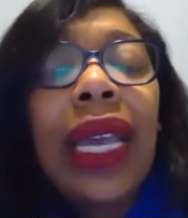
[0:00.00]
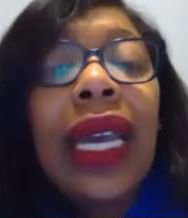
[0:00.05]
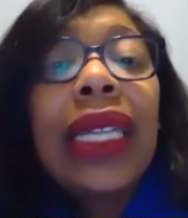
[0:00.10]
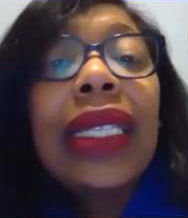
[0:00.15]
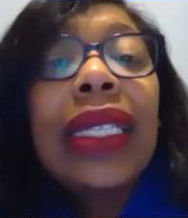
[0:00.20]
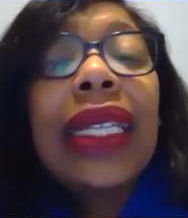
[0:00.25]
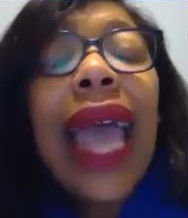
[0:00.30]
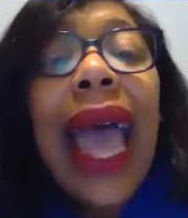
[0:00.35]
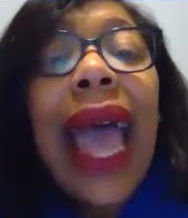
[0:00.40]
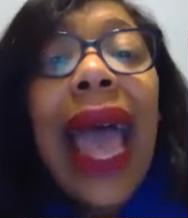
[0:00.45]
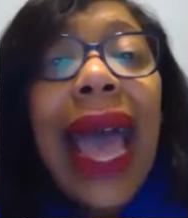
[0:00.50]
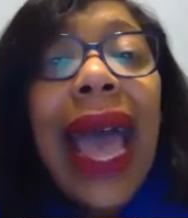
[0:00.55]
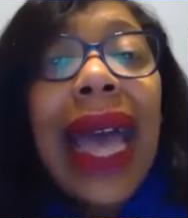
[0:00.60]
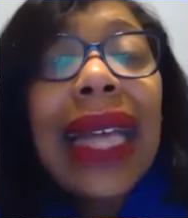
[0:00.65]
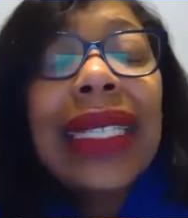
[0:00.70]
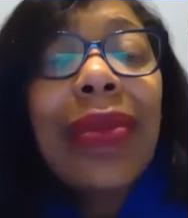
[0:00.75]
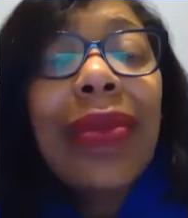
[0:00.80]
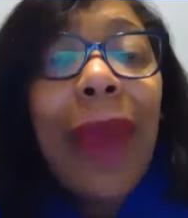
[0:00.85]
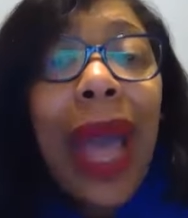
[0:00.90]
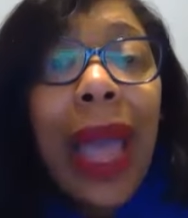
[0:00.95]
to
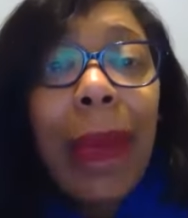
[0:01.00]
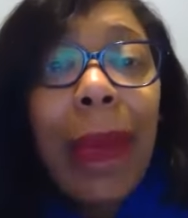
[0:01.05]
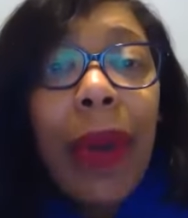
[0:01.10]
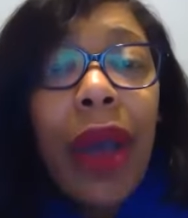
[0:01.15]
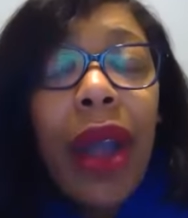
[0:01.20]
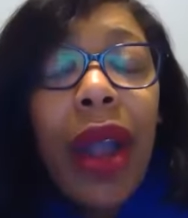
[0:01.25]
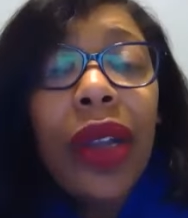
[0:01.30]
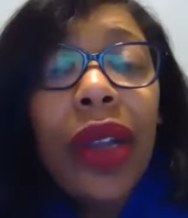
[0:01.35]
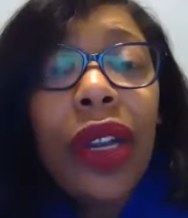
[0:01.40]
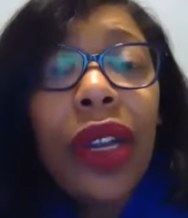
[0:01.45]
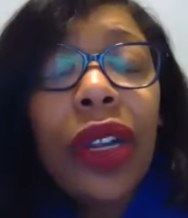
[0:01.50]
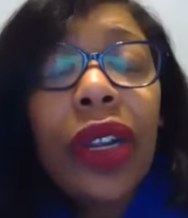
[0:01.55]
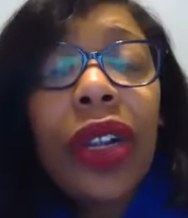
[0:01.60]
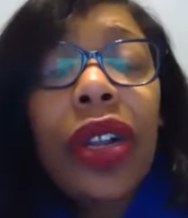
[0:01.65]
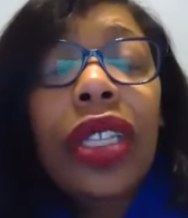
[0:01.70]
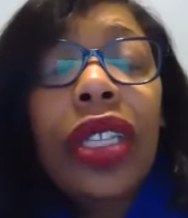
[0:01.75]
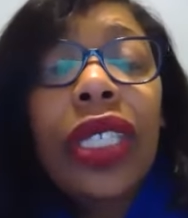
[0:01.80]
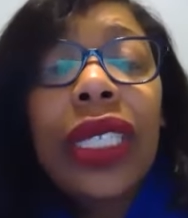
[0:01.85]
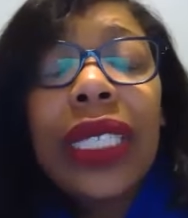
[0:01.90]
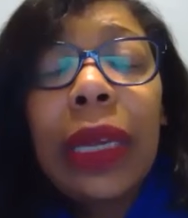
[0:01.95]
ask my partner
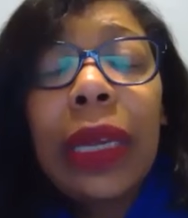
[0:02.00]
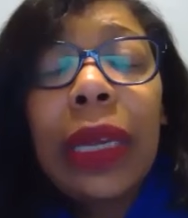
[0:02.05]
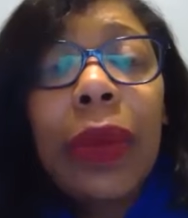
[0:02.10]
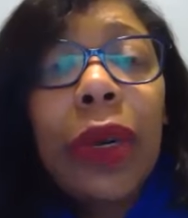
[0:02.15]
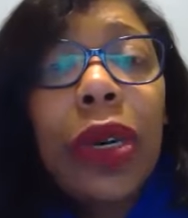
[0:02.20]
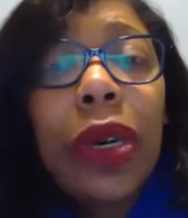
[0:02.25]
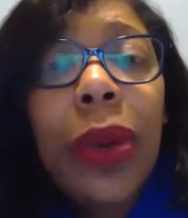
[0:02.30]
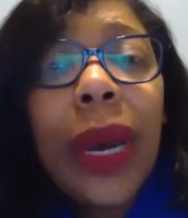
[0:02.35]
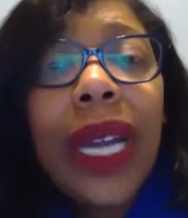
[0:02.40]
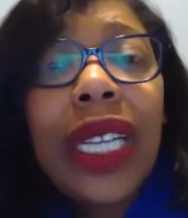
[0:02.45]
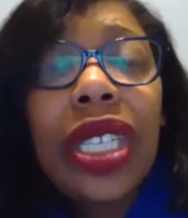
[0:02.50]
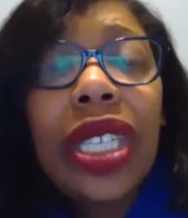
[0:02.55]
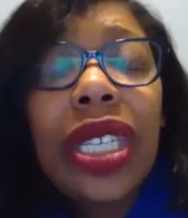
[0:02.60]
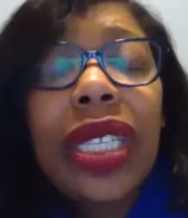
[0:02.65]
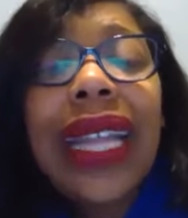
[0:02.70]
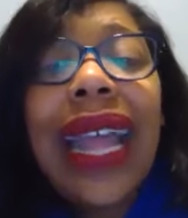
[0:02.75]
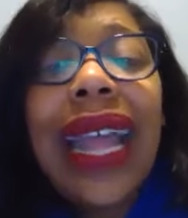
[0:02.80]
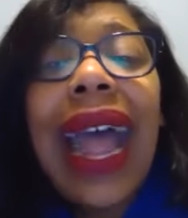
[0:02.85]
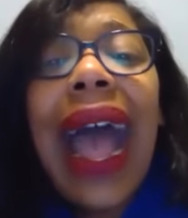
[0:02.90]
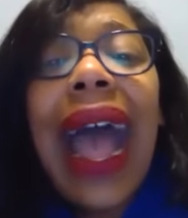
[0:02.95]
simple questions
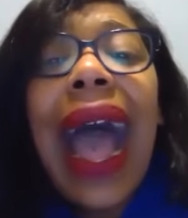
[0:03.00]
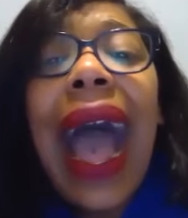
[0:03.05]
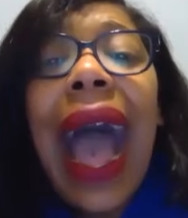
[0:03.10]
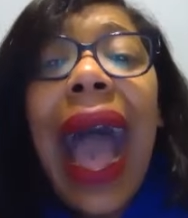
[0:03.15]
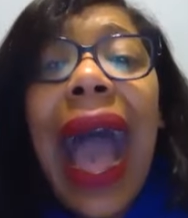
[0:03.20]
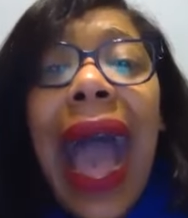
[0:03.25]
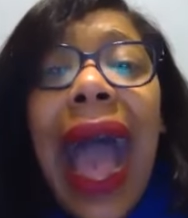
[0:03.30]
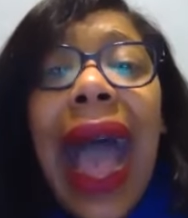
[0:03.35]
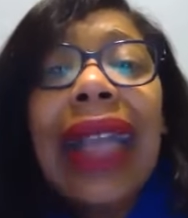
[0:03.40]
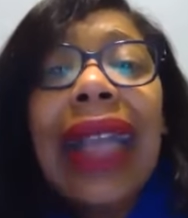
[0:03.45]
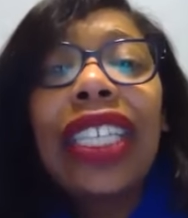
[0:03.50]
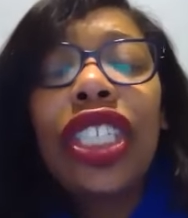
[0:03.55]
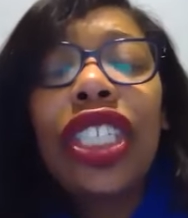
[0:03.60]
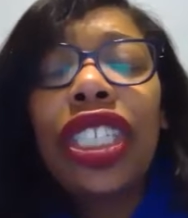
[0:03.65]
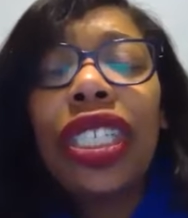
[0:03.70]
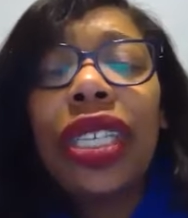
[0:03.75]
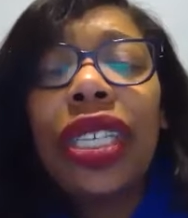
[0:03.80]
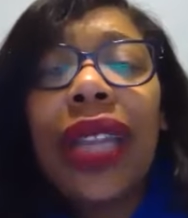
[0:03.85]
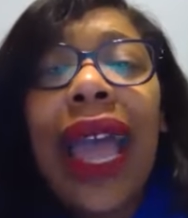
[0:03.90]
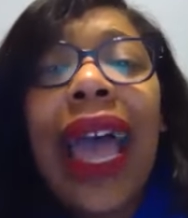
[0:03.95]
that I
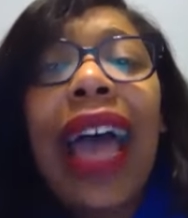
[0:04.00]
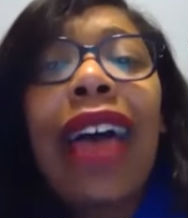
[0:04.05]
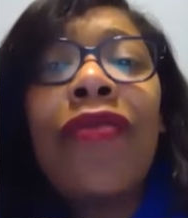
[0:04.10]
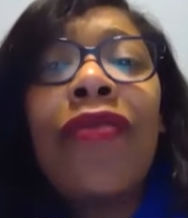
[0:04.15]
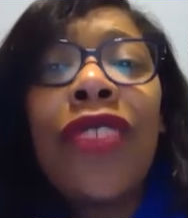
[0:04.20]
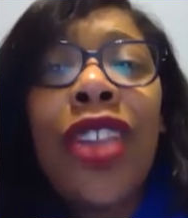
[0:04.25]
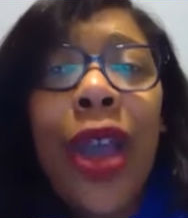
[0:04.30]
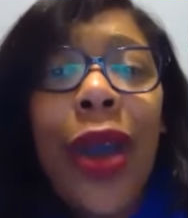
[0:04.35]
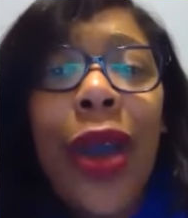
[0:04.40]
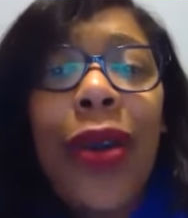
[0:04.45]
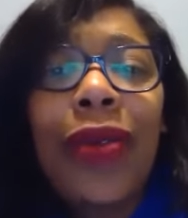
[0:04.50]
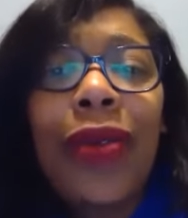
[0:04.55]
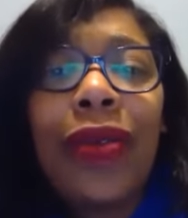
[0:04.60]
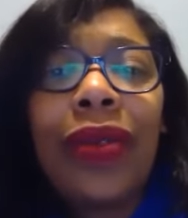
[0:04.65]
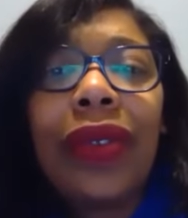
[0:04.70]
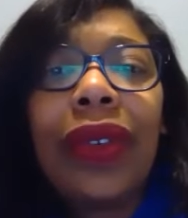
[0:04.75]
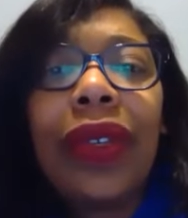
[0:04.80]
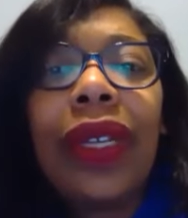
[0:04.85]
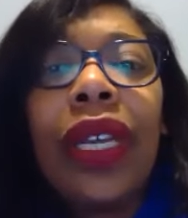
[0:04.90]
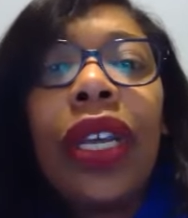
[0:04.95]
should have known.
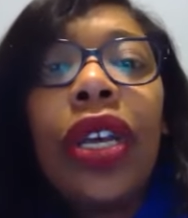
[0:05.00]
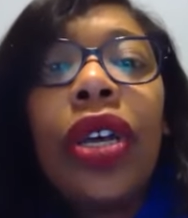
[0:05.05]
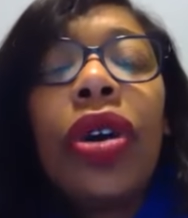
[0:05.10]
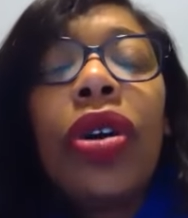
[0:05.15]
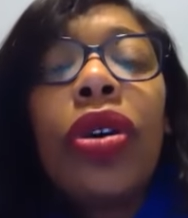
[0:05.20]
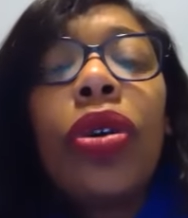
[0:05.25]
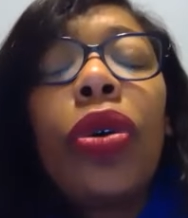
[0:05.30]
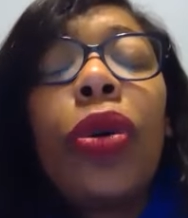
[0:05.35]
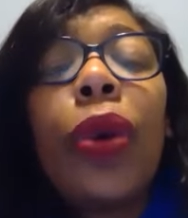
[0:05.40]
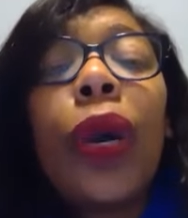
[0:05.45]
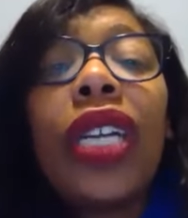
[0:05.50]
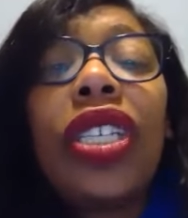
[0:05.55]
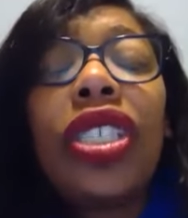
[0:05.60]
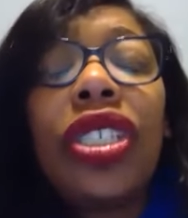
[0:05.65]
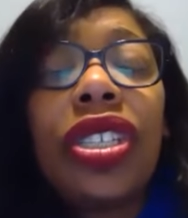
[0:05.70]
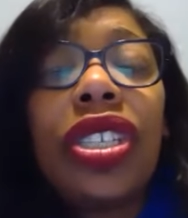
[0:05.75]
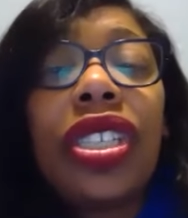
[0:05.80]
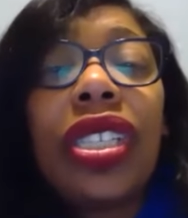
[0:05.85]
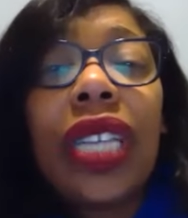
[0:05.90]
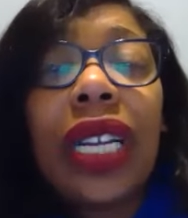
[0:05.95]

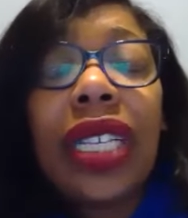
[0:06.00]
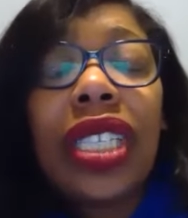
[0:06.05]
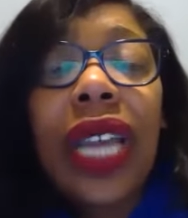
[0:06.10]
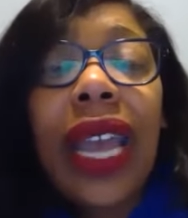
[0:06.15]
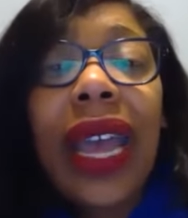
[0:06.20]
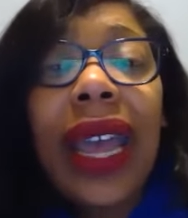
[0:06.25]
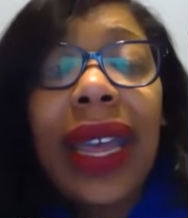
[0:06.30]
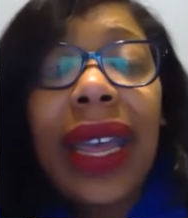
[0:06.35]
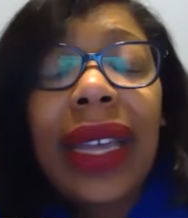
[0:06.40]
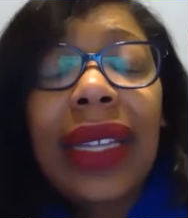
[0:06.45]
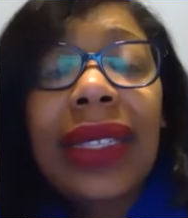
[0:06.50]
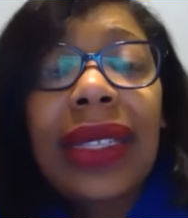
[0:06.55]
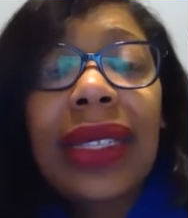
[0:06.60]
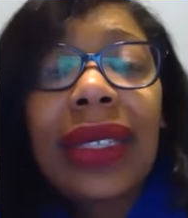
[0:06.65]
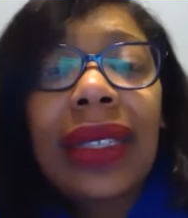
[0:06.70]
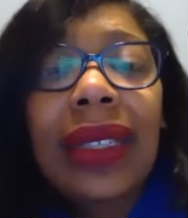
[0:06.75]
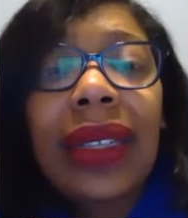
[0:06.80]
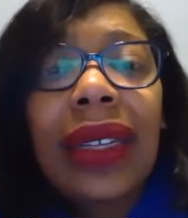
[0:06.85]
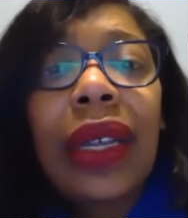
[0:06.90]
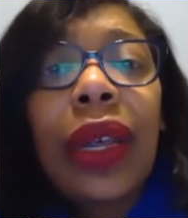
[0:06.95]
Questions such as,
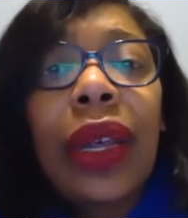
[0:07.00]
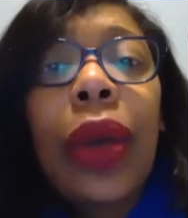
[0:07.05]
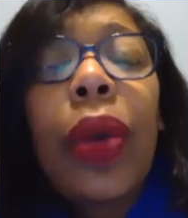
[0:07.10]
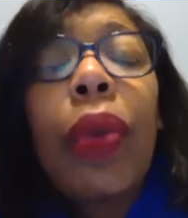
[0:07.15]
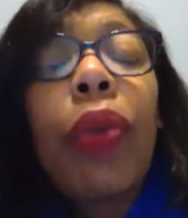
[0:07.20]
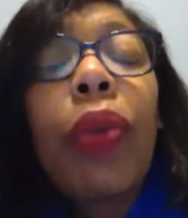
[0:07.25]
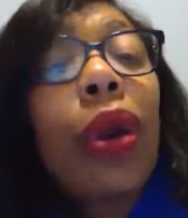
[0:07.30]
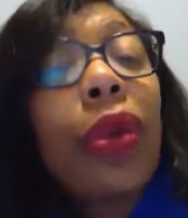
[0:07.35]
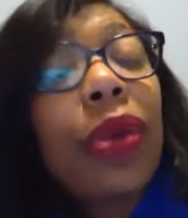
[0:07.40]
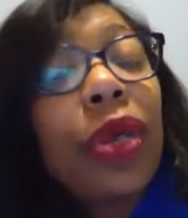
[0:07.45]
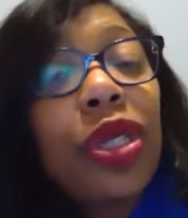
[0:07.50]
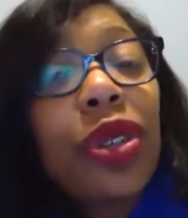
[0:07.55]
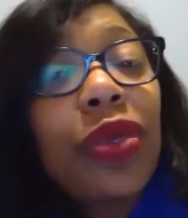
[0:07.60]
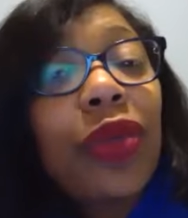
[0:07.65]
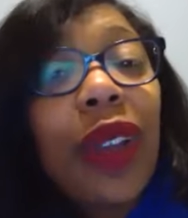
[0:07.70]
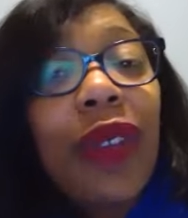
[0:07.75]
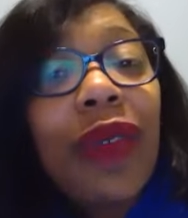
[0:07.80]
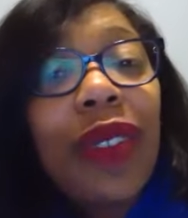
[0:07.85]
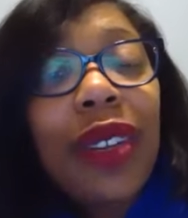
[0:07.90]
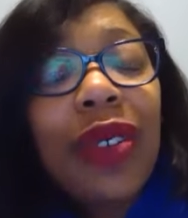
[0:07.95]
what was your
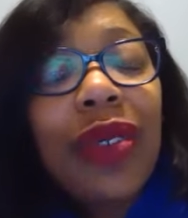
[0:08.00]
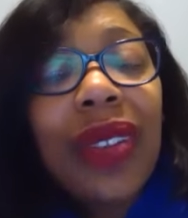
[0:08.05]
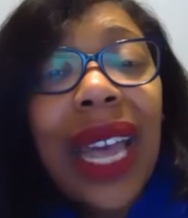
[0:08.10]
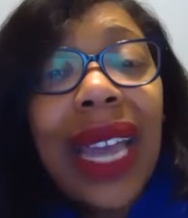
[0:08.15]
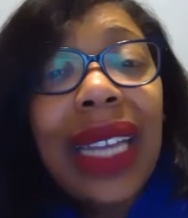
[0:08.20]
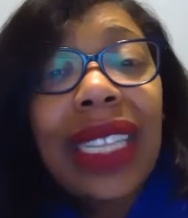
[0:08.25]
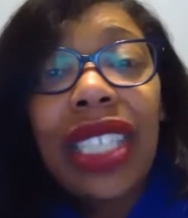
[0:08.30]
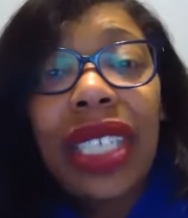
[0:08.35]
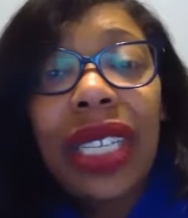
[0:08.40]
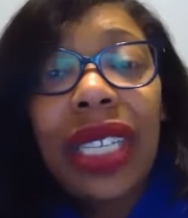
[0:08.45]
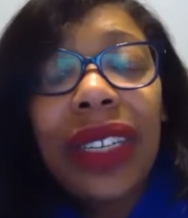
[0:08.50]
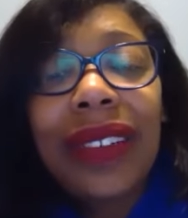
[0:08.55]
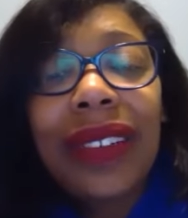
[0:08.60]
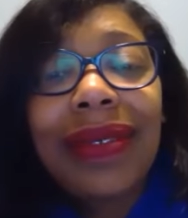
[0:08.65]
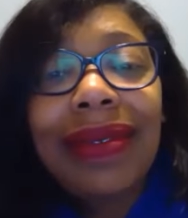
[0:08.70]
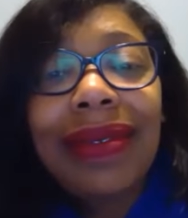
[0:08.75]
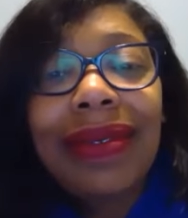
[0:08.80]
revenue last year?